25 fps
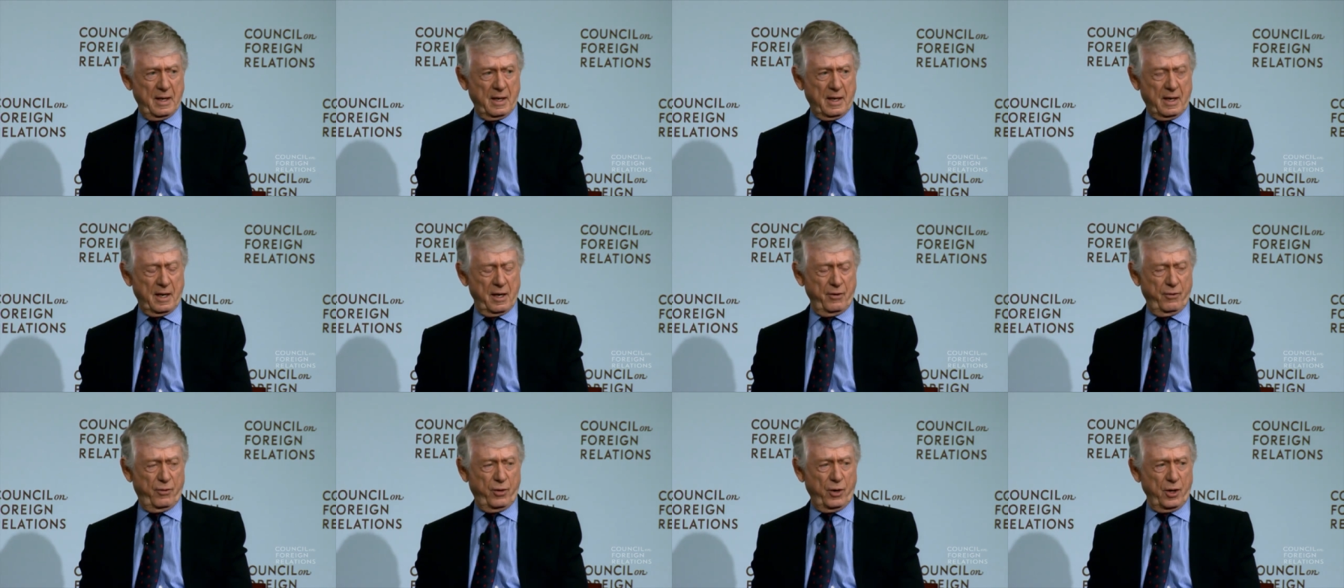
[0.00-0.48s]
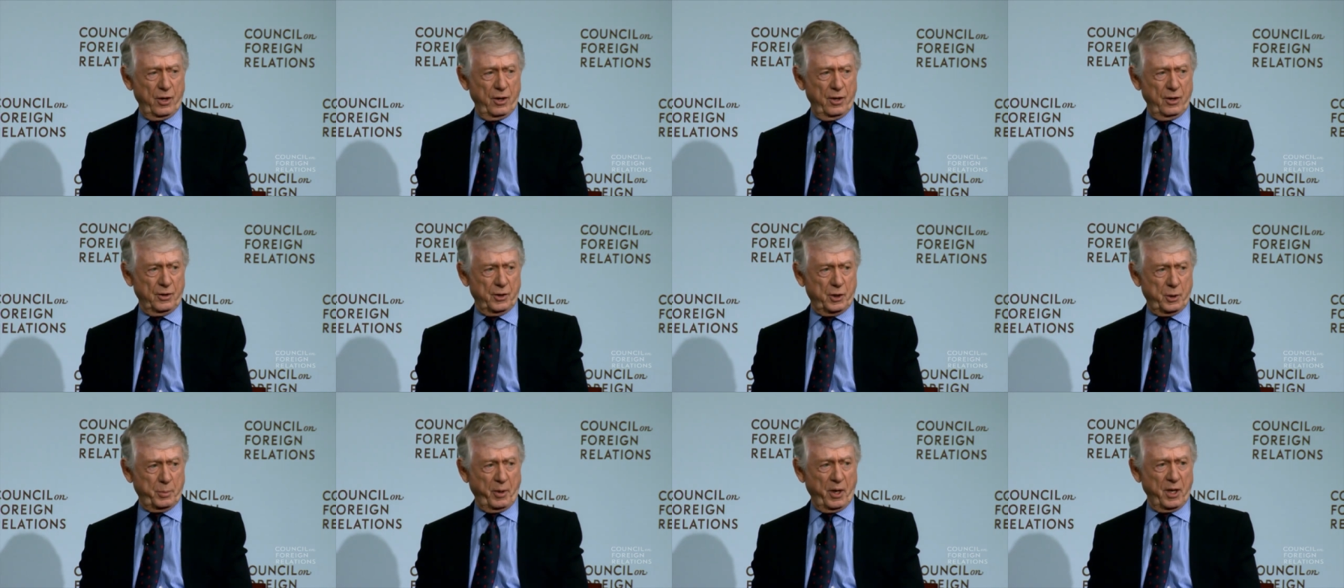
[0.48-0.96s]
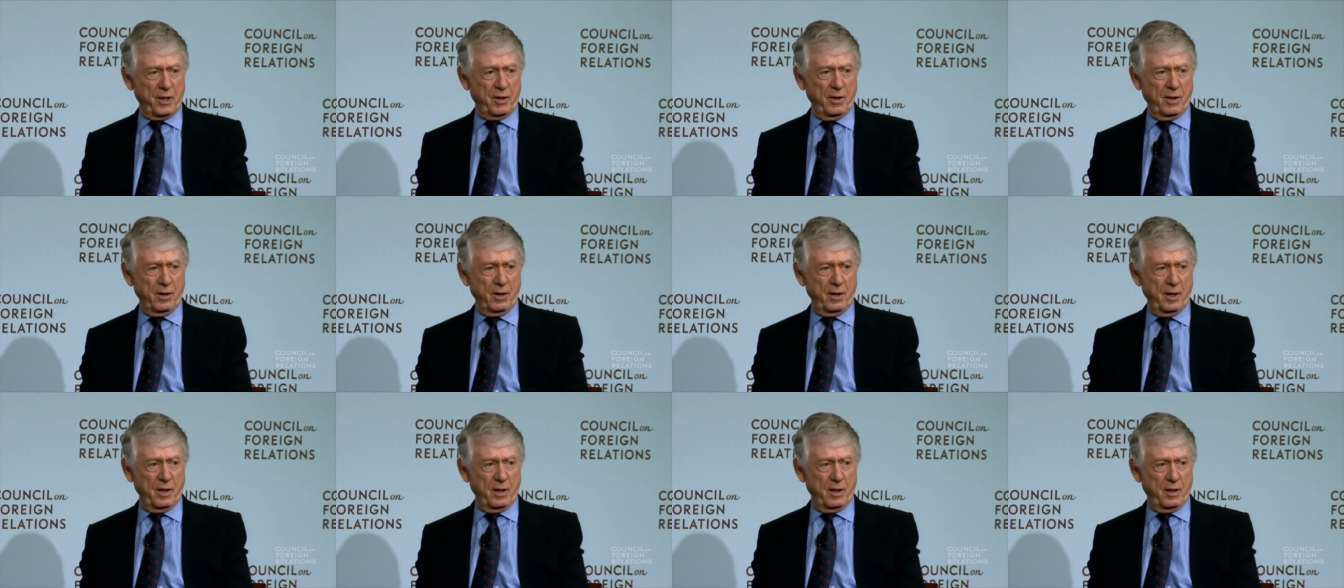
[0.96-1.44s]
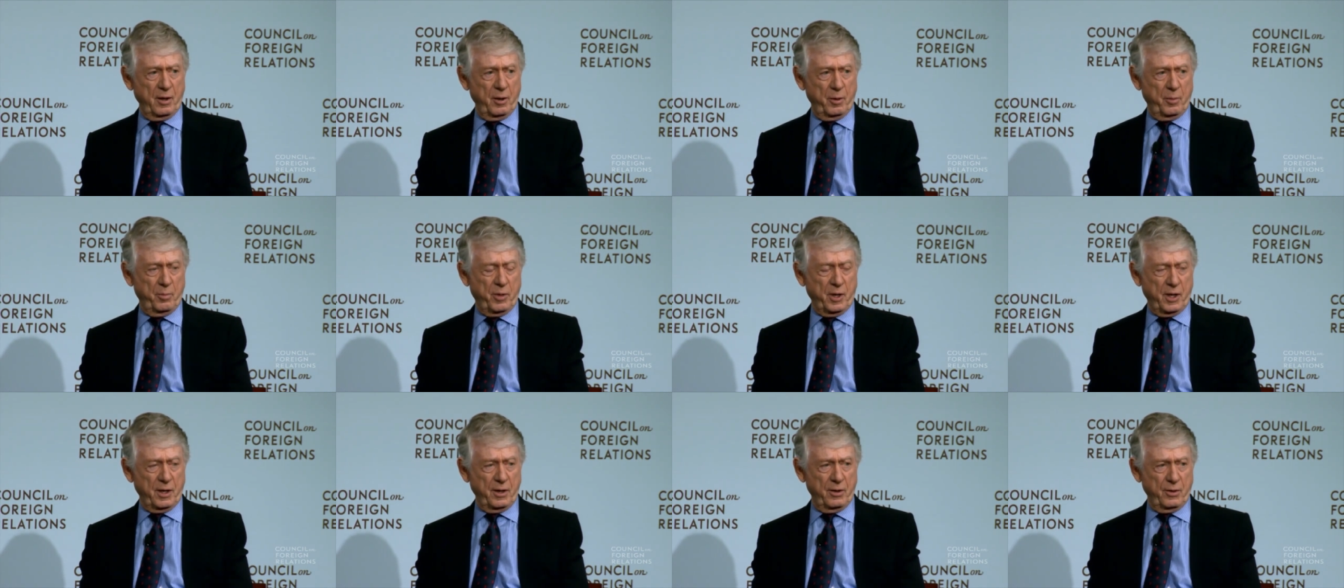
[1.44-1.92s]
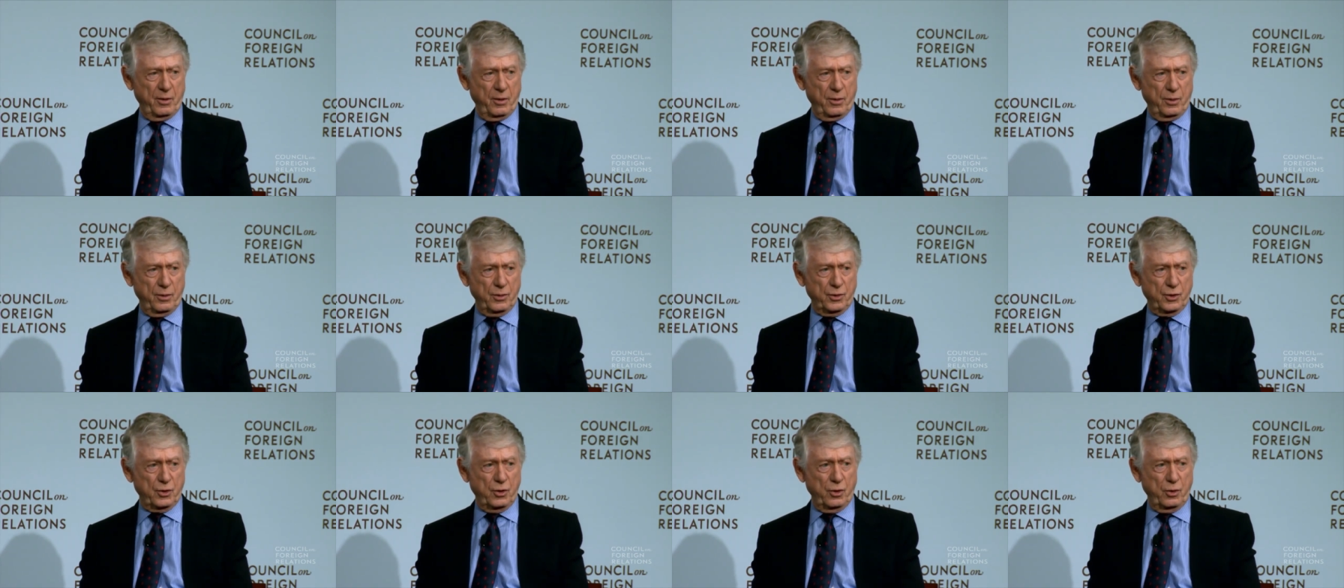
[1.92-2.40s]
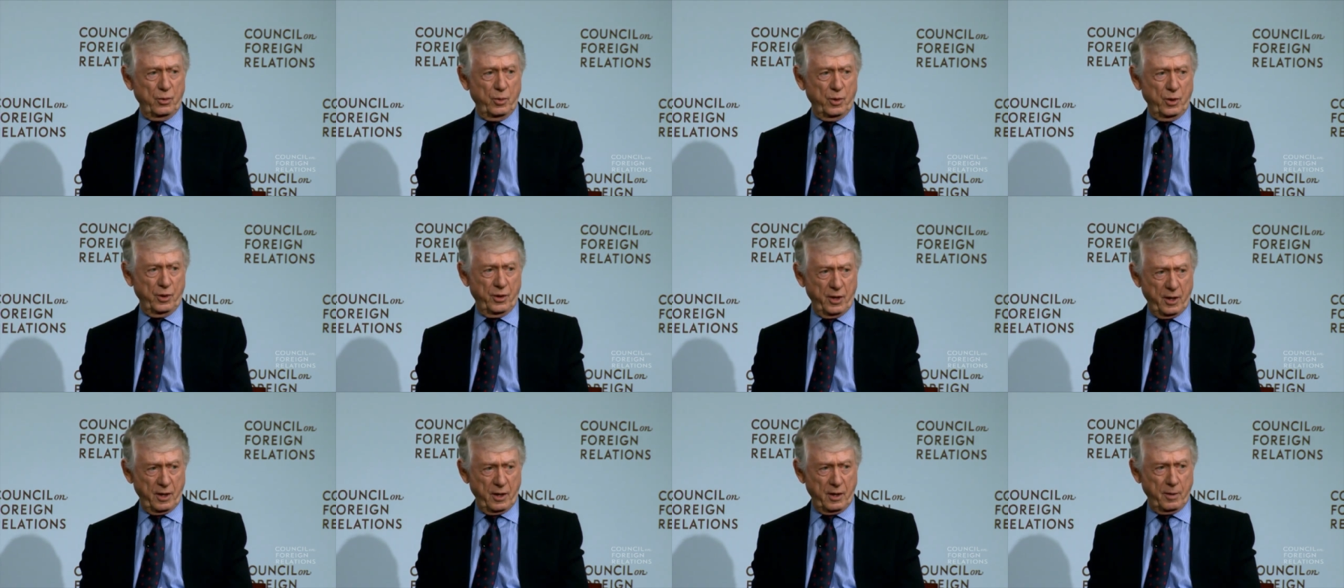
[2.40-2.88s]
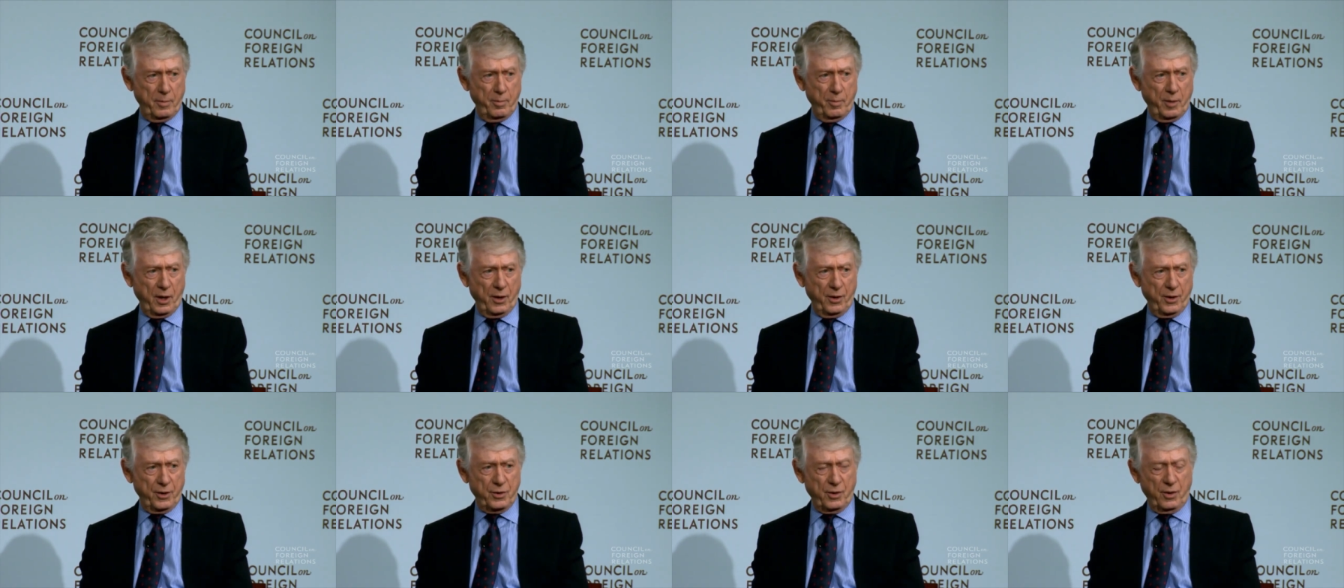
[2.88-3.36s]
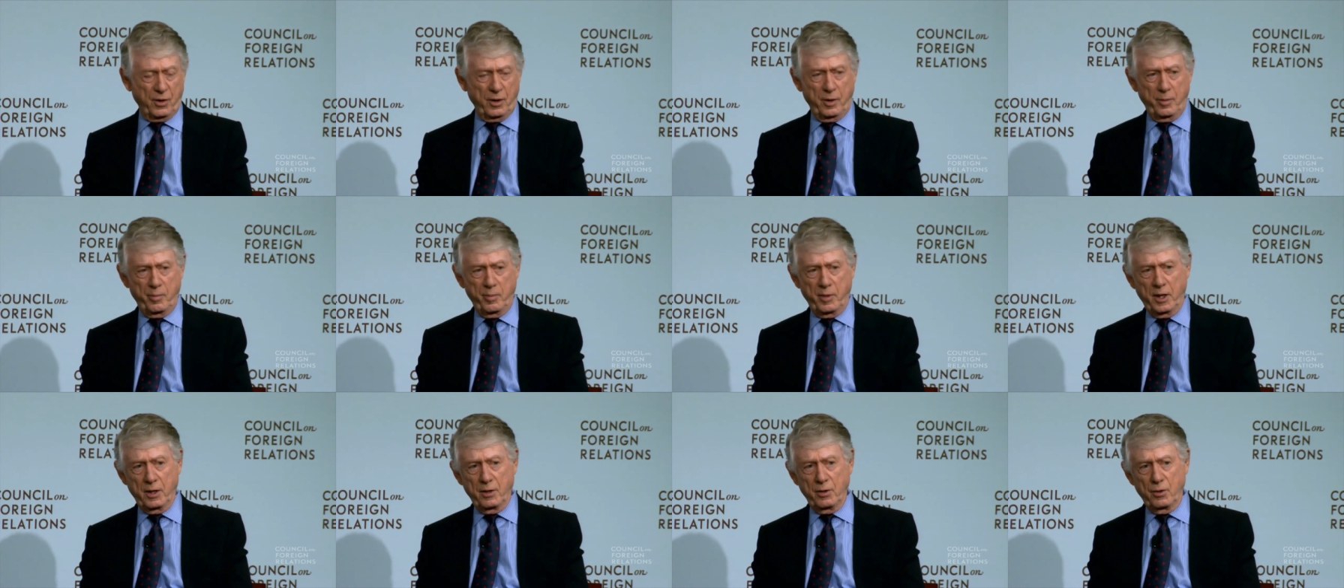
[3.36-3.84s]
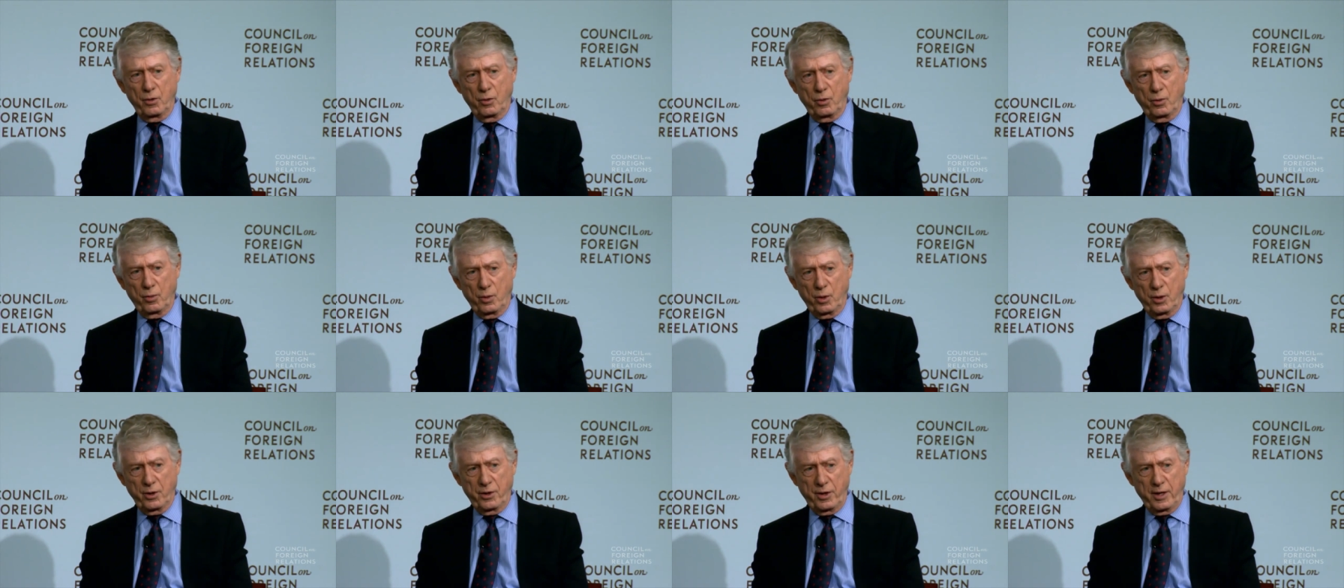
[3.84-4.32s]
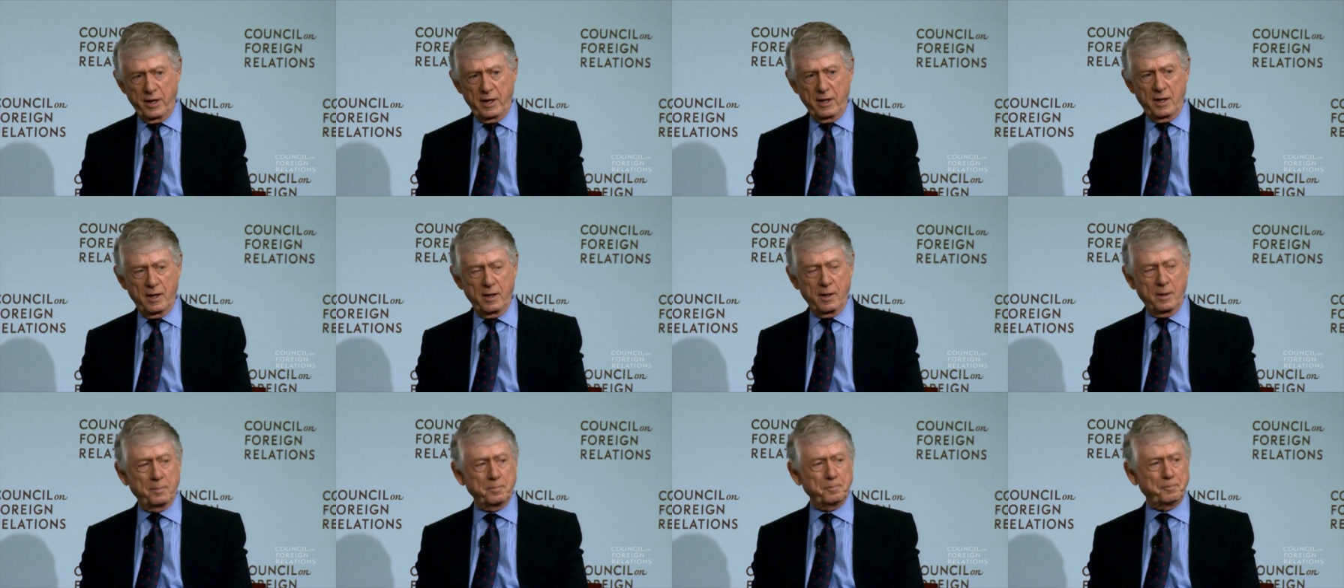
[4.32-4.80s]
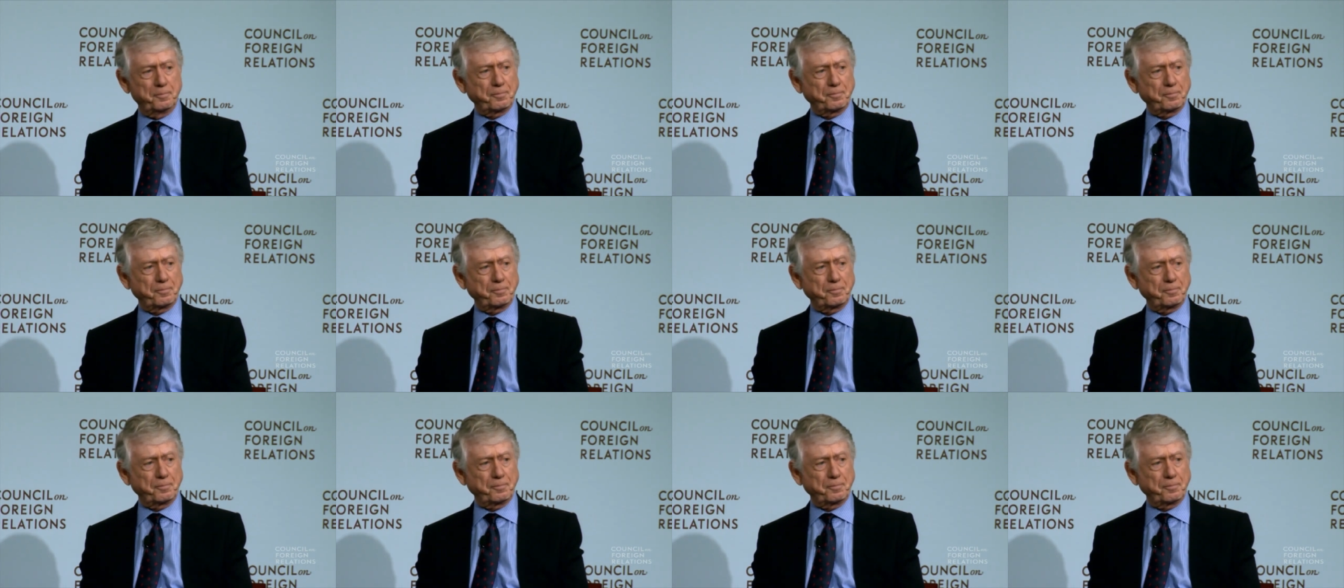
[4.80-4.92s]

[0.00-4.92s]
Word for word: I've heard it speculated by those who were there, military men who were there,